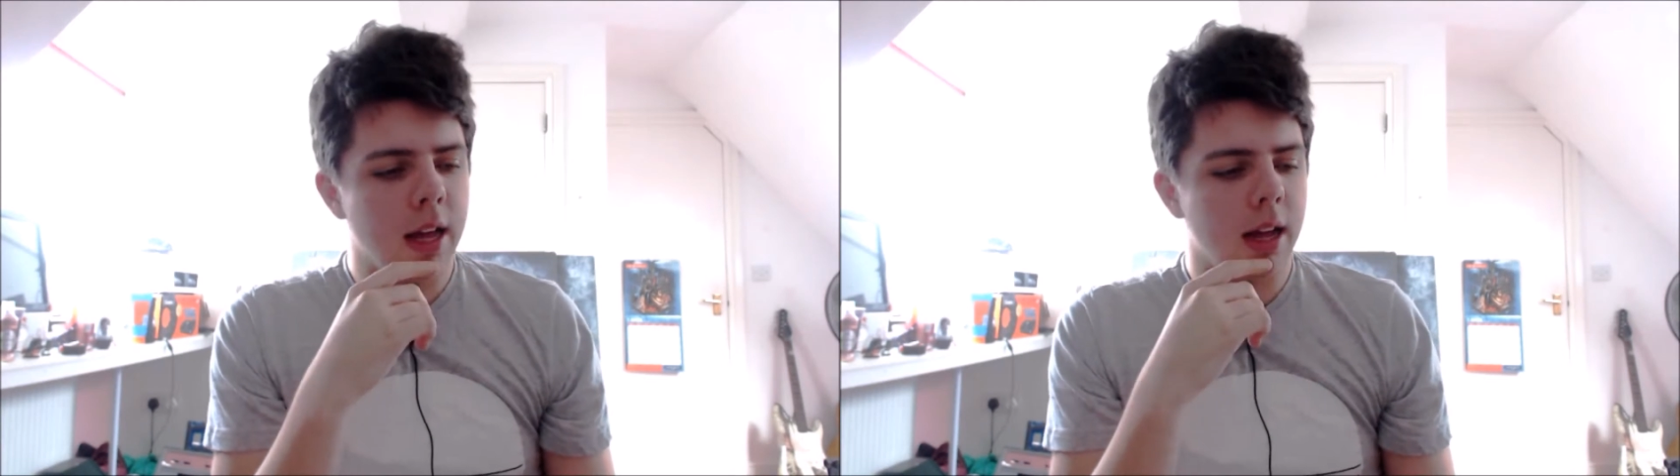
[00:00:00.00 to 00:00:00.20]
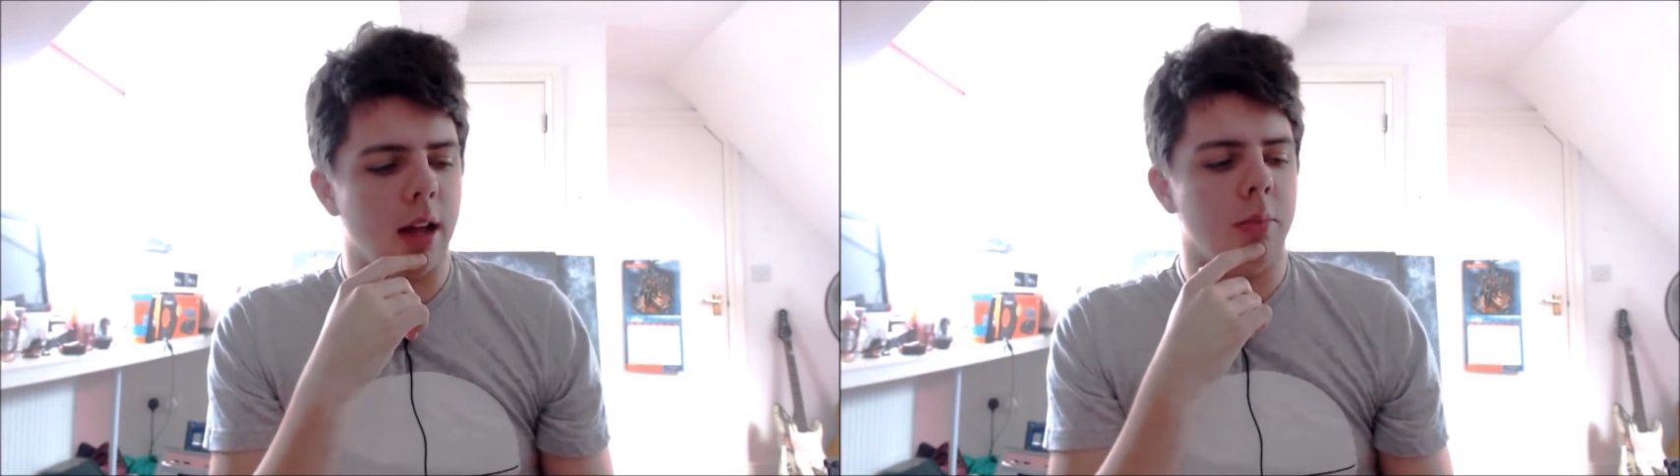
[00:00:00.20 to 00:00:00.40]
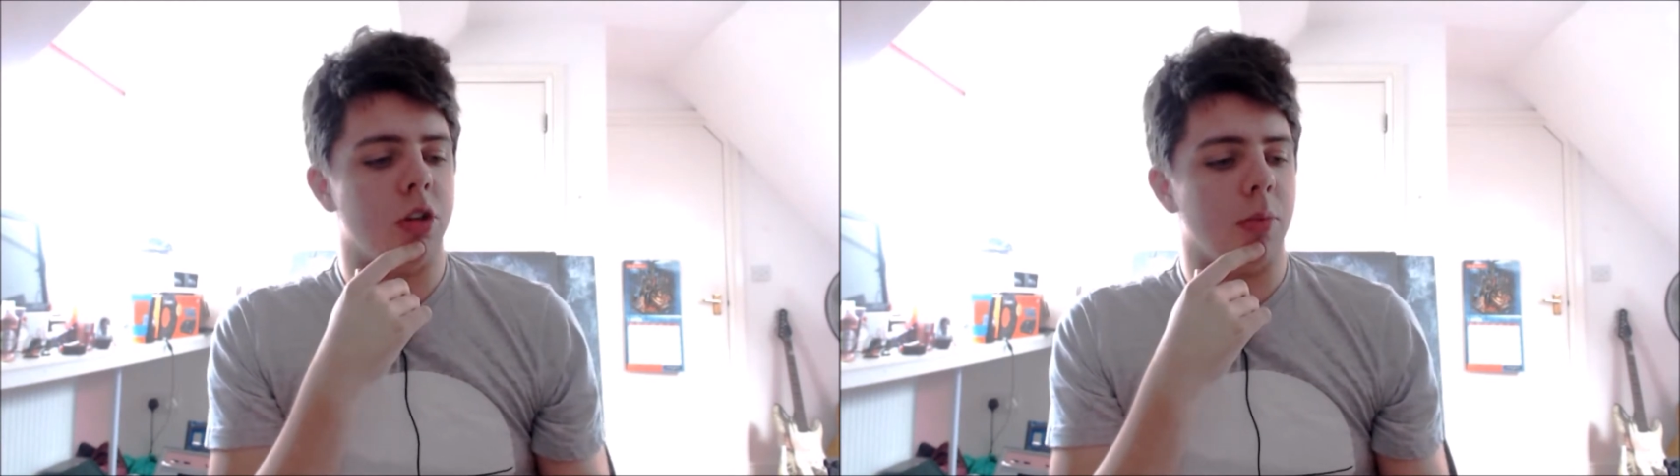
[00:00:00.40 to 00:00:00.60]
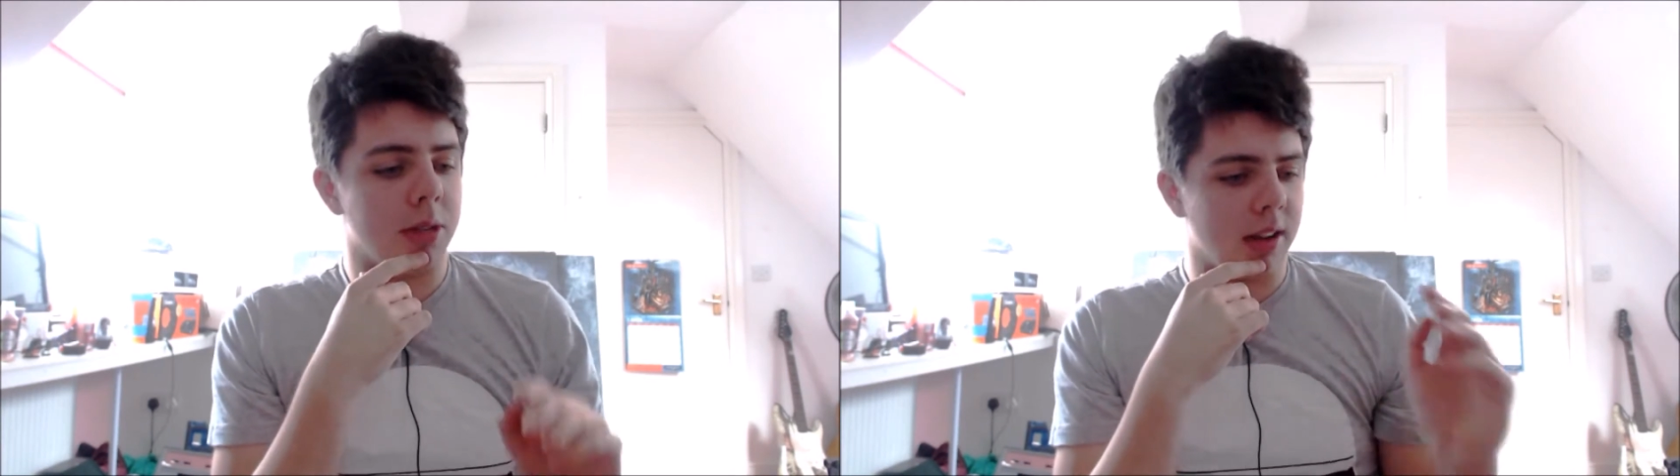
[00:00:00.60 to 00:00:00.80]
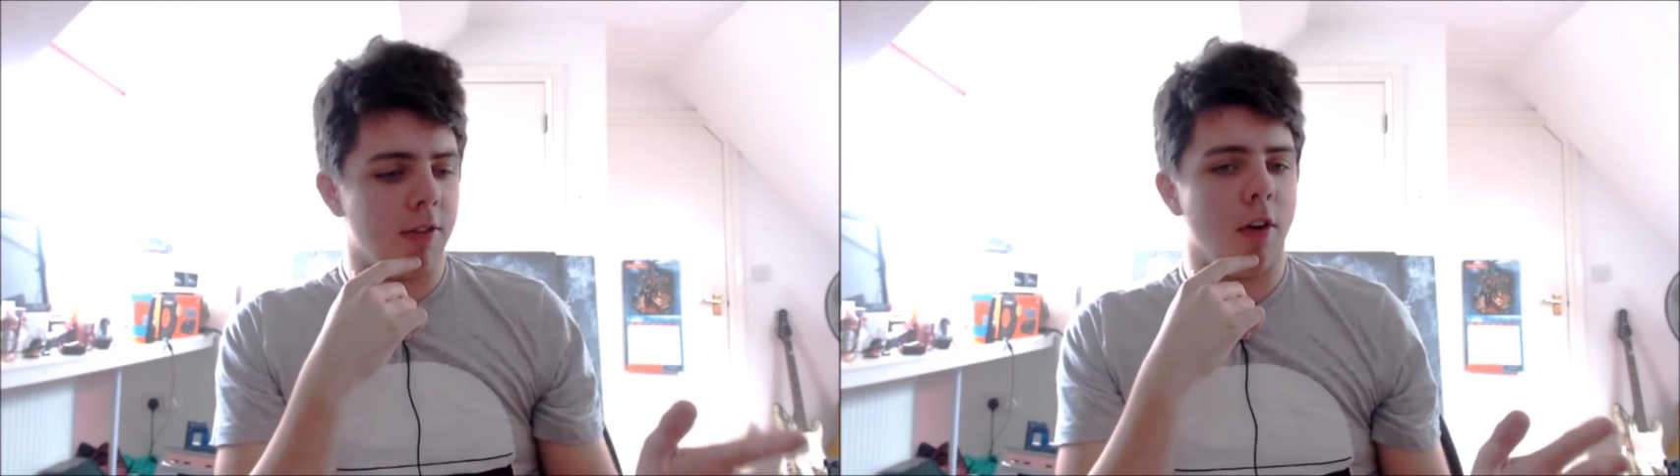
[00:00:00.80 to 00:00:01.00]
So you'll be
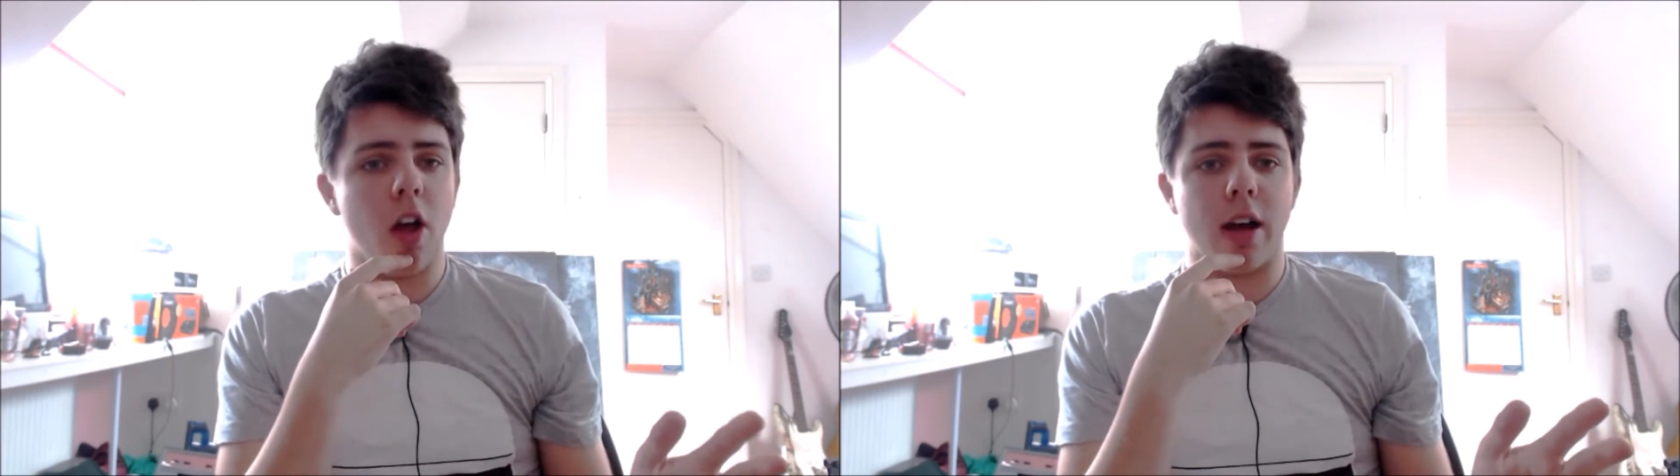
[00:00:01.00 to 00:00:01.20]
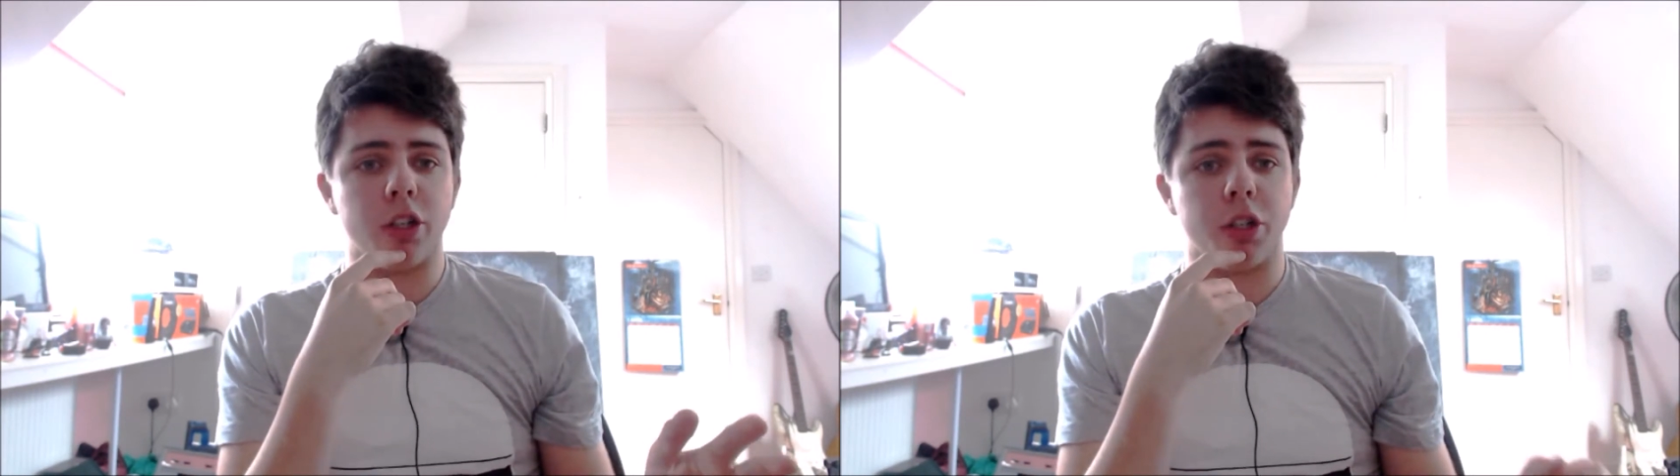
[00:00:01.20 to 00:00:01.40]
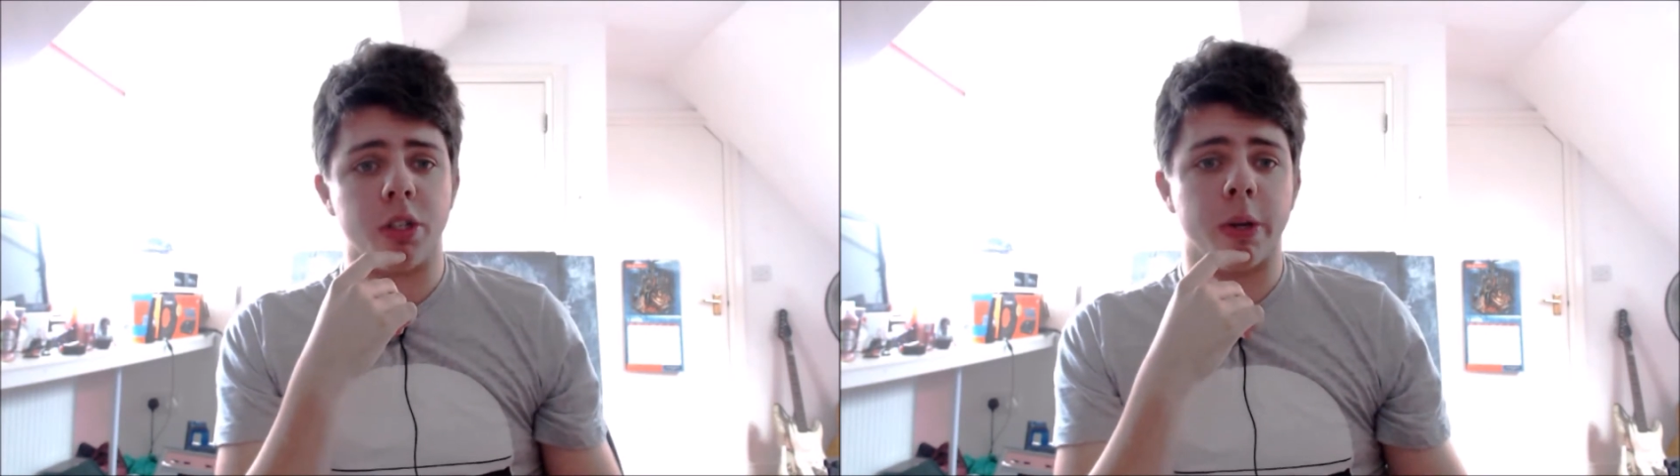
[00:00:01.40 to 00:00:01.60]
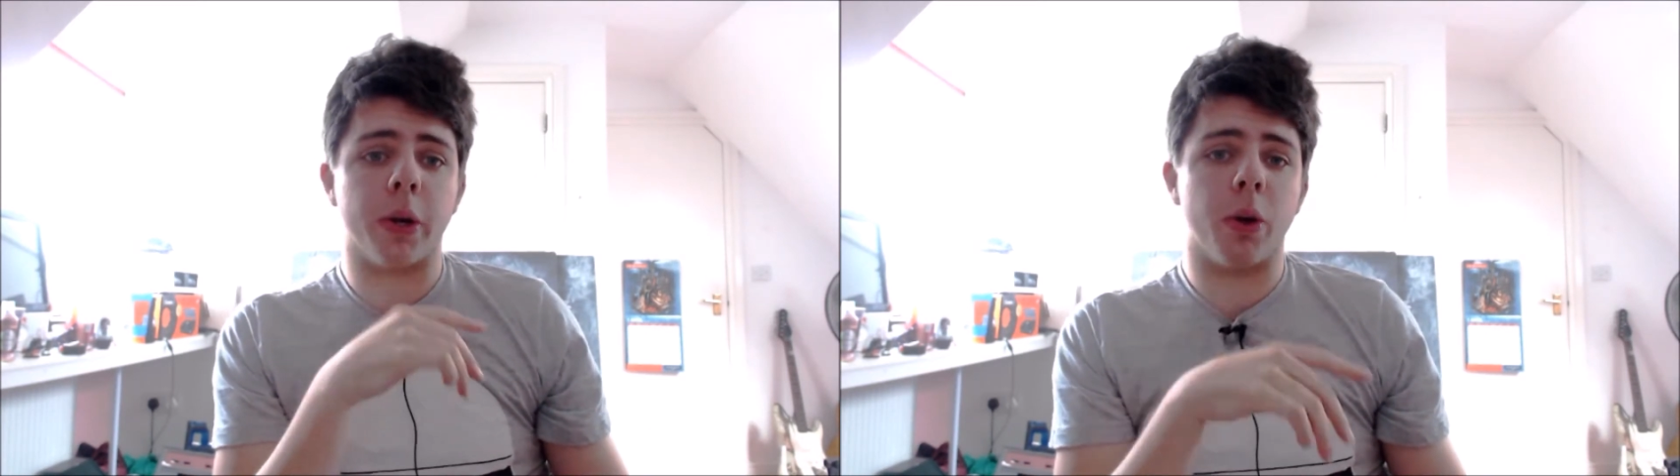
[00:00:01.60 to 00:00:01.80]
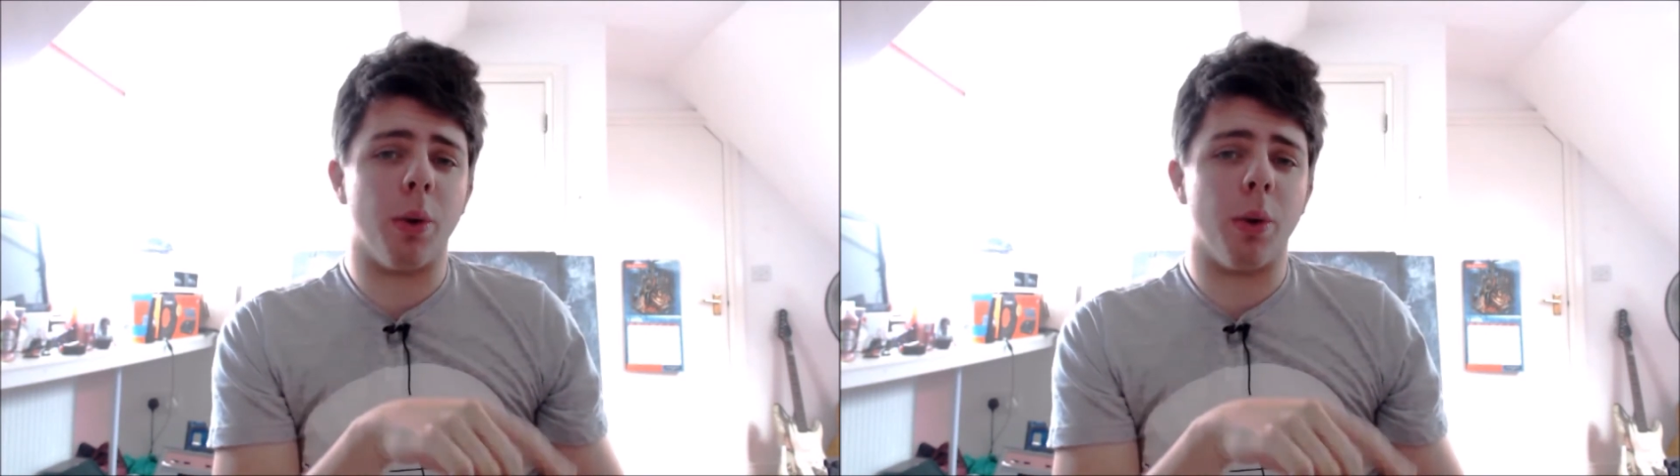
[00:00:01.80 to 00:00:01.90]
seeing 5 Ashen Circle,